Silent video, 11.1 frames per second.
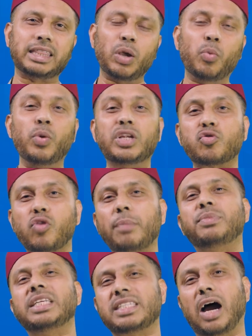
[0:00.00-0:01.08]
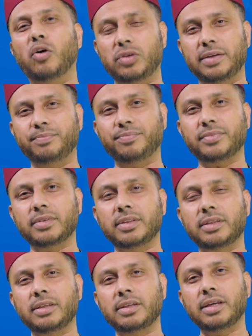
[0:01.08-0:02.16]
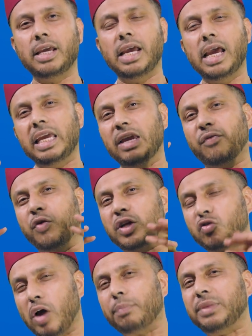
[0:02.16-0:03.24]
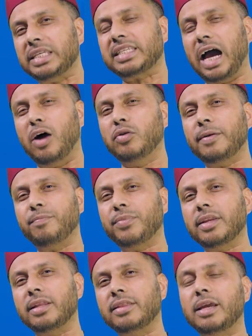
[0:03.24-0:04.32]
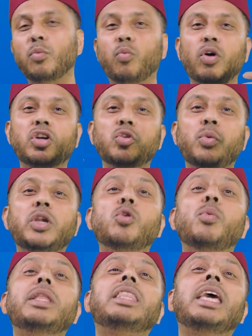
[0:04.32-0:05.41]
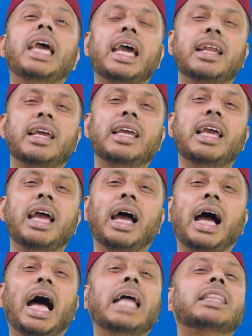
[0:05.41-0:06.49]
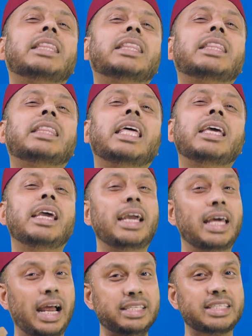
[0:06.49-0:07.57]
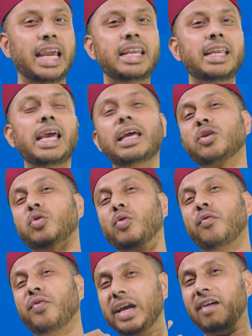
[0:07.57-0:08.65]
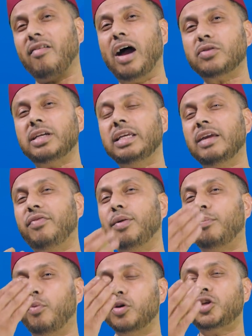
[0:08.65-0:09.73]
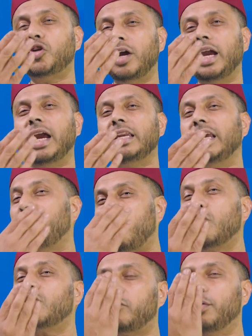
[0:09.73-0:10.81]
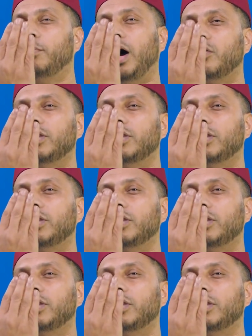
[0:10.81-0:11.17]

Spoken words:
We trap the sound. If we trap the sound, then what do we do with the air? At. And I said, to figure out, if you put your hand in front of your mouth,